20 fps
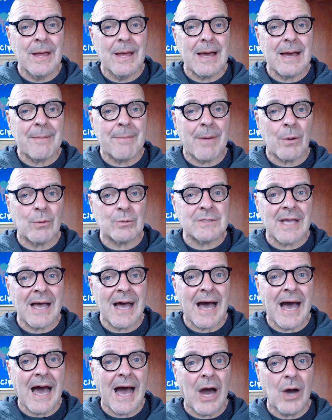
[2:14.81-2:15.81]
about
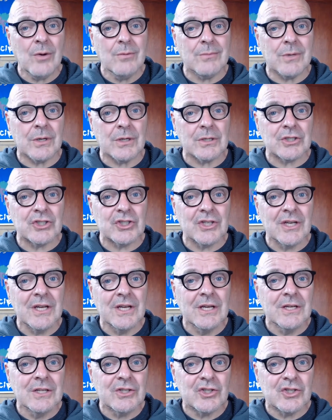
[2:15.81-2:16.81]
how much
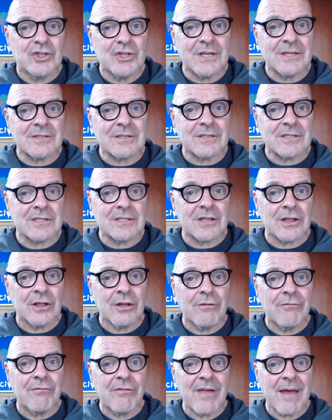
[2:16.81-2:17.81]
Jesus
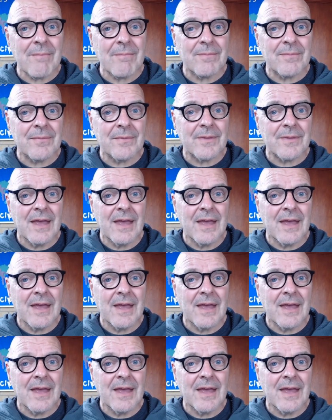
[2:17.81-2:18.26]
loved them,